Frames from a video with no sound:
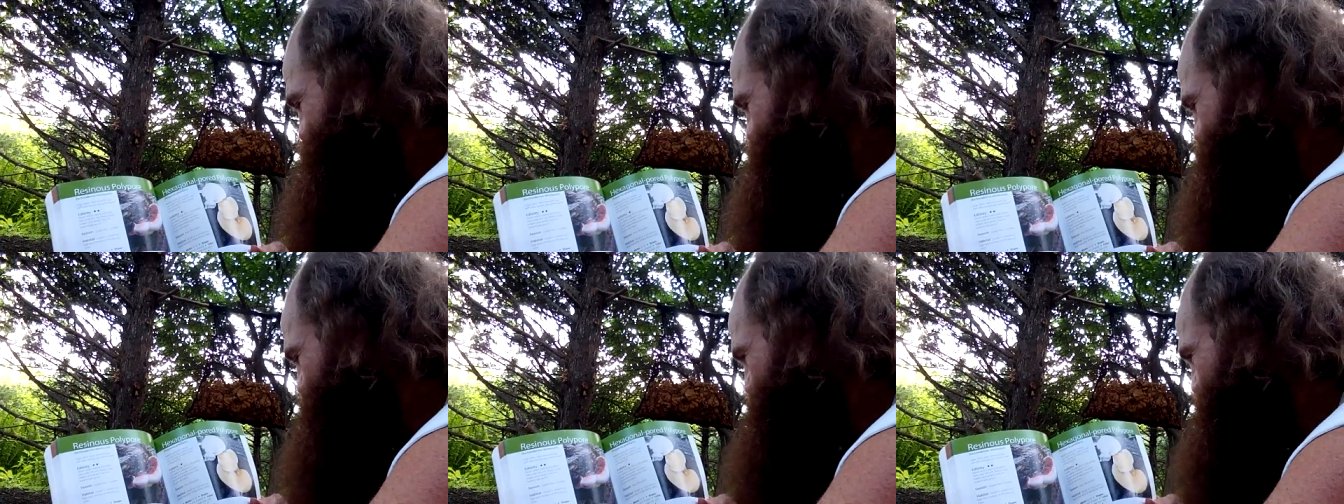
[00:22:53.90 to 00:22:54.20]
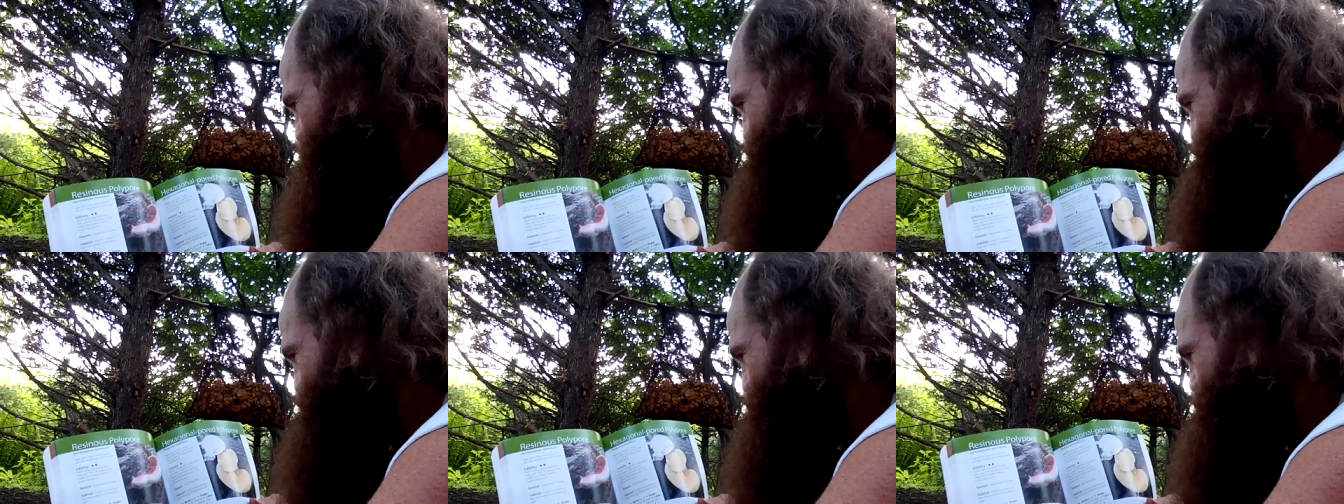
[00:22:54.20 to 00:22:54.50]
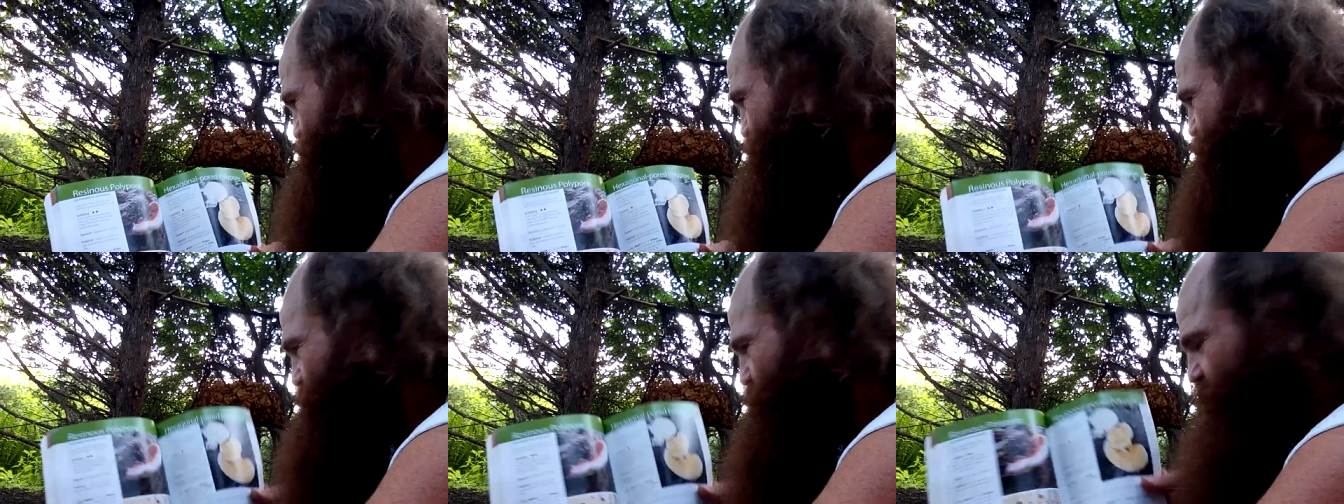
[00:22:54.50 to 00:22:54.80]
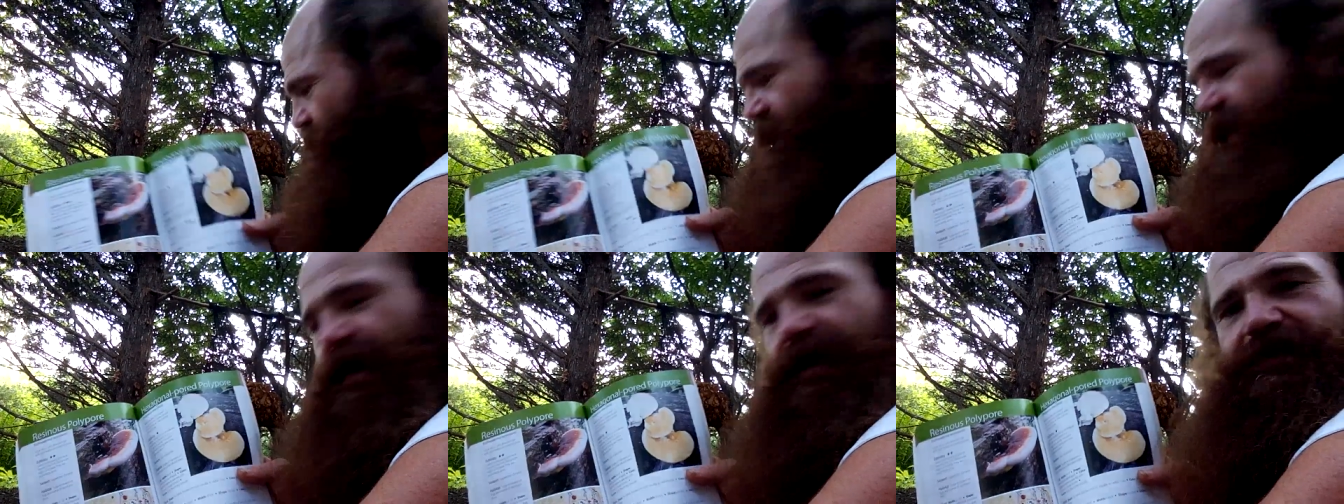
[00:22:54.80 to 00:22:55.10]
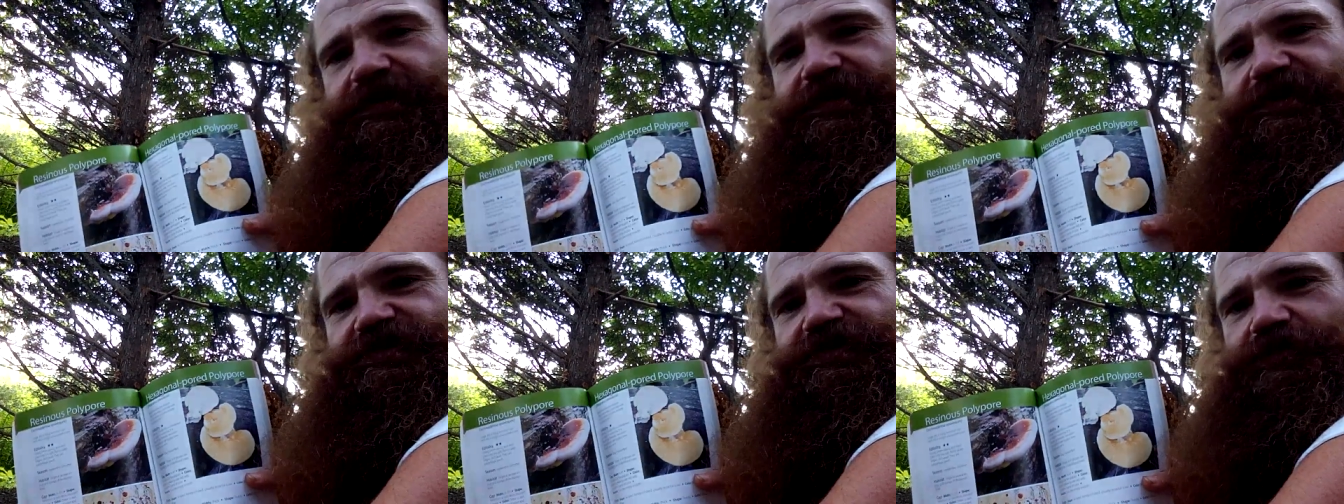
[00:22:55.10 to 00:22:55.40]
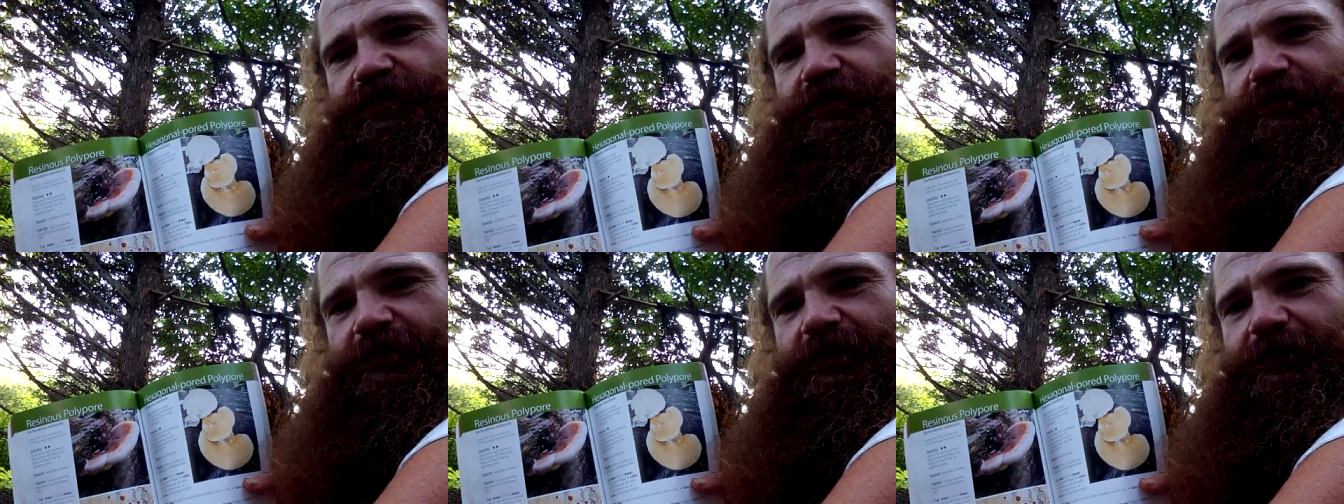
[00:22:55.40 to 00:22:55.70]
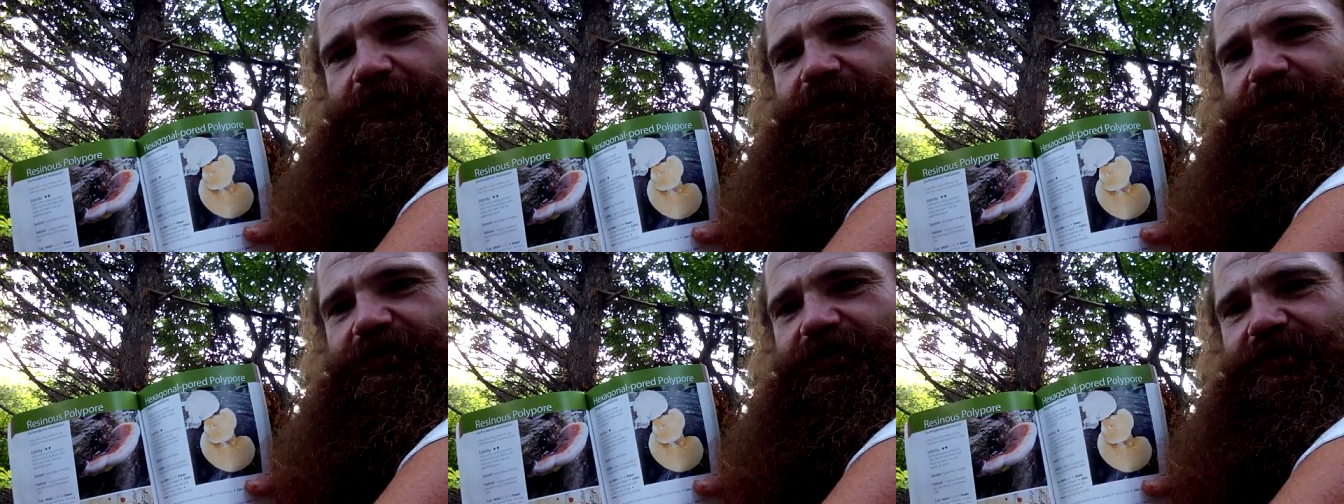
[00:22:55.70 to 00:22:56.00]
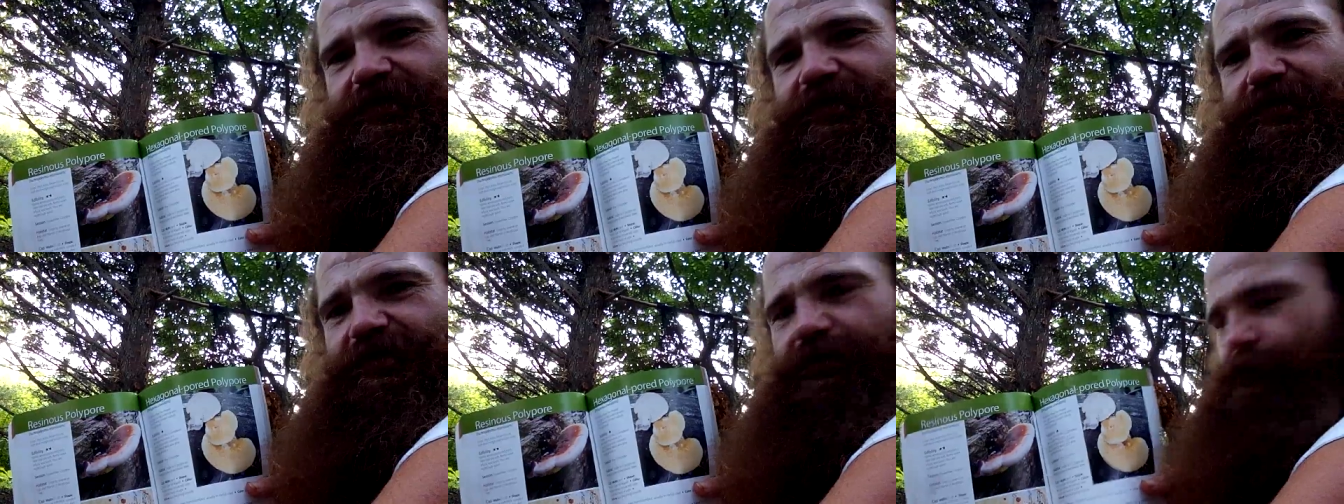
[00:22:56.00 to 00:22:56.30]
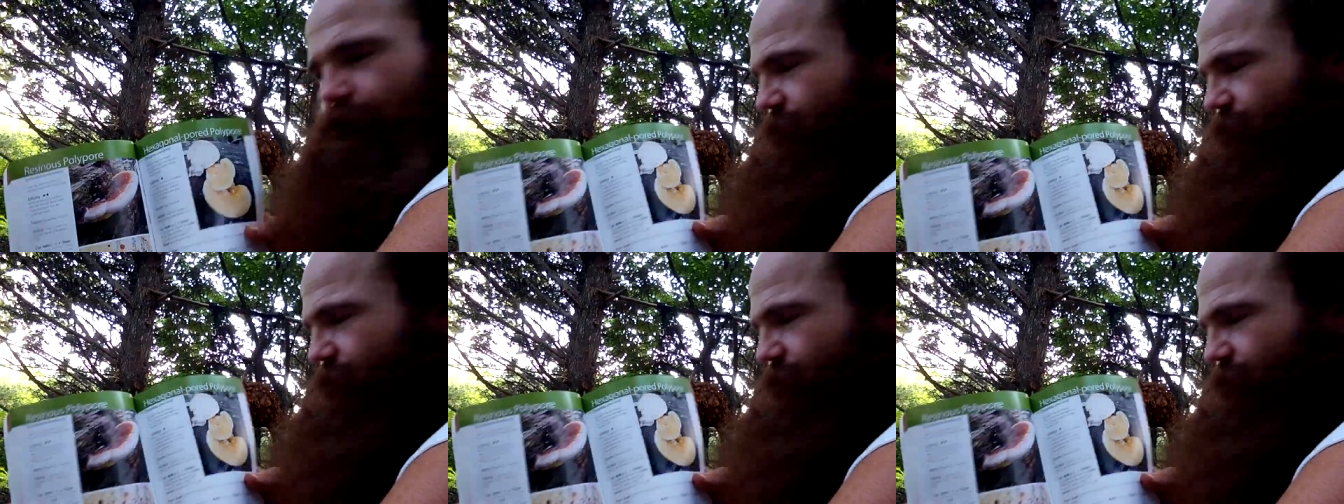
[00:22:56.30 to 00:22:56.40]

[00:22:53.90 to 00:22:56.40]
actually I uh, made some out. We had this one, remember?